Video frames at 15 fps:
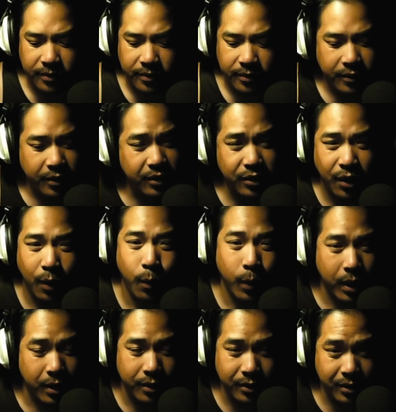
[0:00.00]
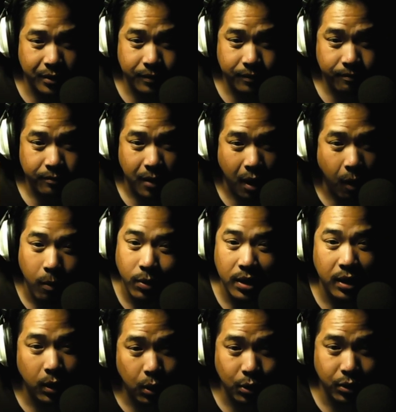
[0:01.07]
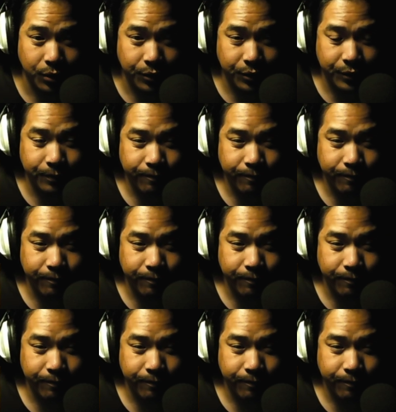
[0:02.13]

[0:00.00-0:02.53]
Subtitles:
there's no winners, only losers,